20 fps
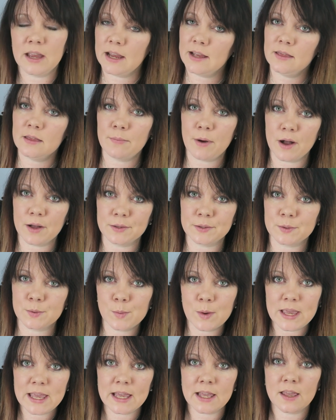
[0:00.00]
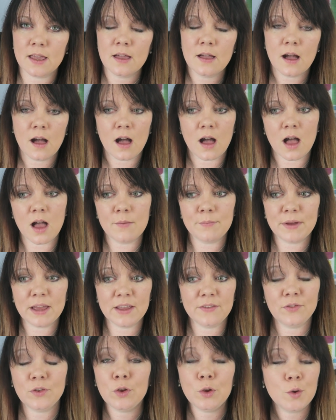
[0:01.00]
in the past week. Um,
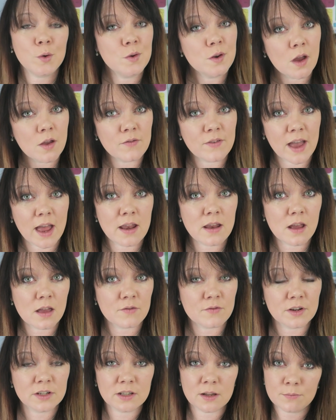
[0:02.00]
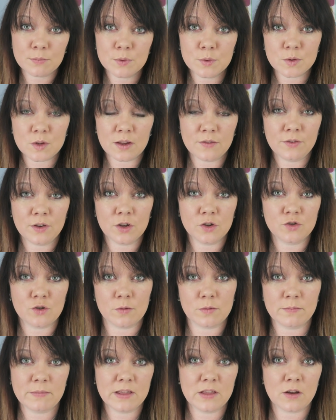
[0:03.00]
if you know of any other examples, if you could
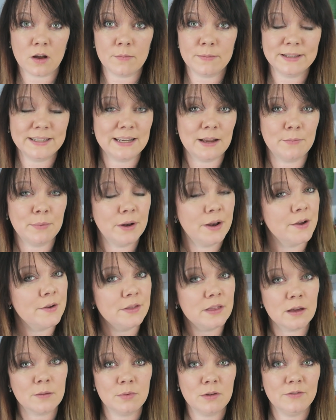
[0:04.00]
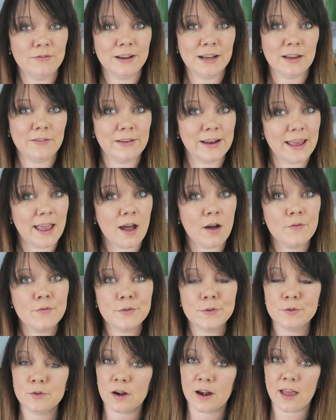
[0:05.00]
drop them in the comments down below, that would be really, really
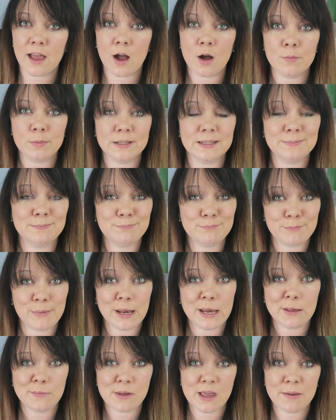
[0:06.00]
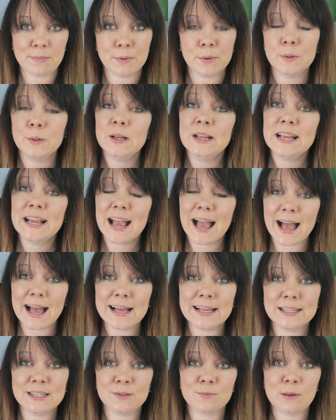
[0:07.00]
helpful, trying to help as many people
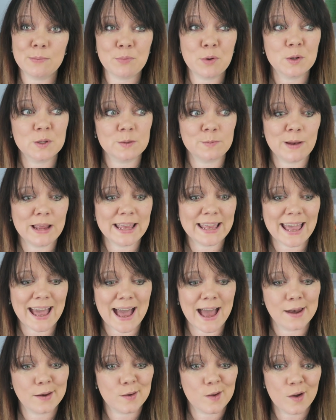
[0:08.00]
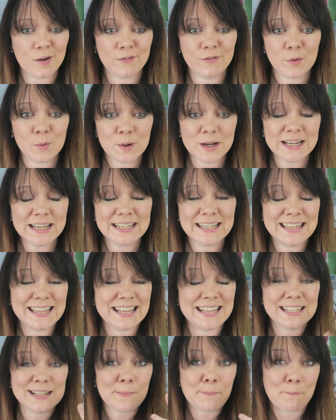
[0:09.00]
as we possibly can avoid
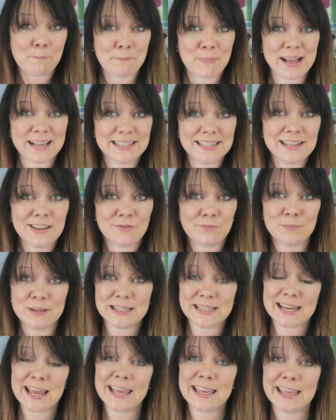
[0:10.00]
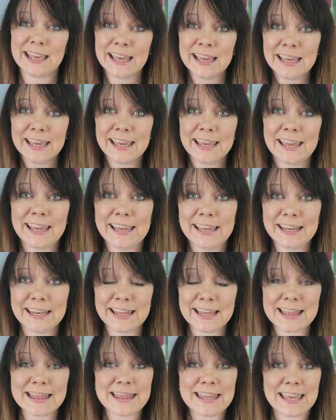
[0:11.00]
this massive mistake
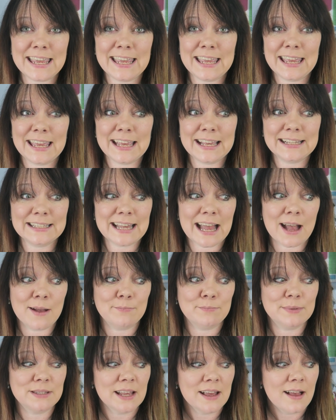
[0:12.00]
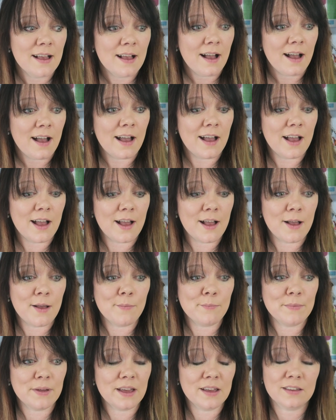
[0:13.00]
in the exams.
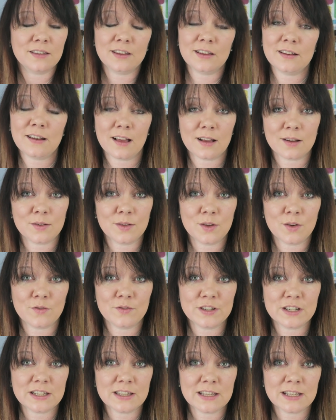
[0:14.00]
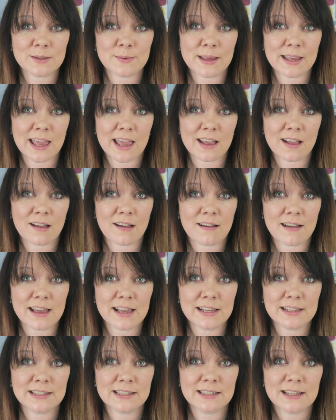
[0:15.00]
Um, good luck with your revision this weekend,
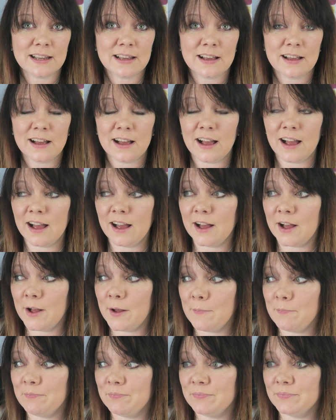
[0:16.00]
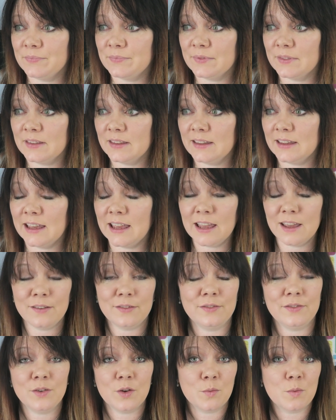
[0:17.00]
guys. Um,
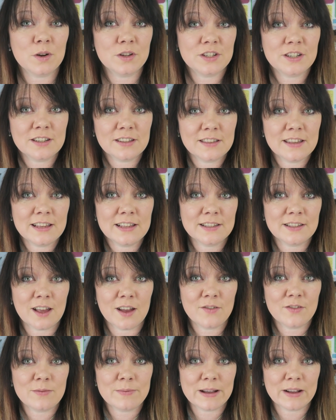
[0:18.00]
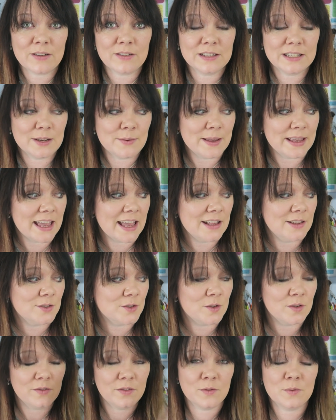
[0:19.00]
if you're watching this over the bank holiday weekend
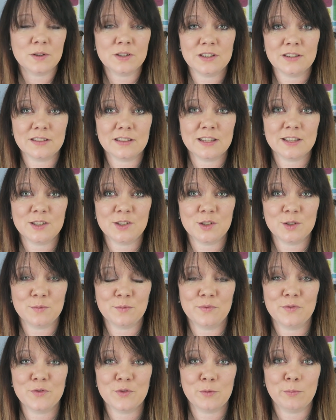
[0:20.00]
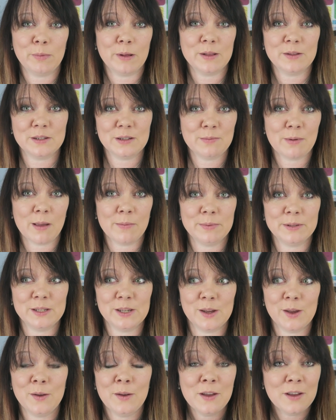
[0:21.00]
or if you're watching this just before biology paper
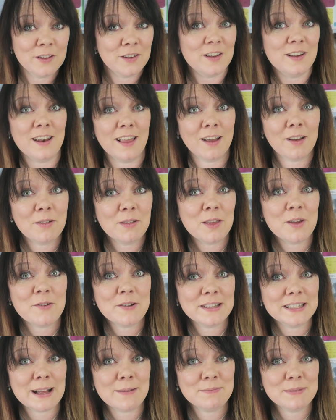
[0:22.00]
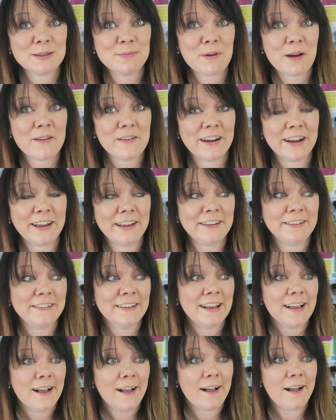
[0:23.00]
2, good luck with your exam tomorrow.
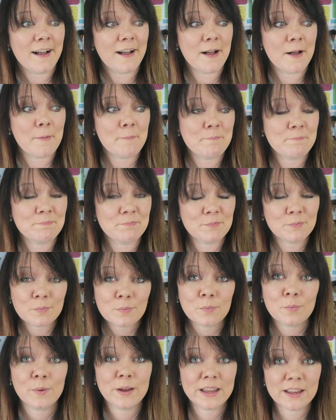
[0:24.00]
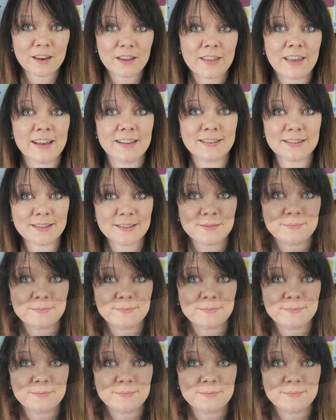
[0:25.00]
Um, we can do this.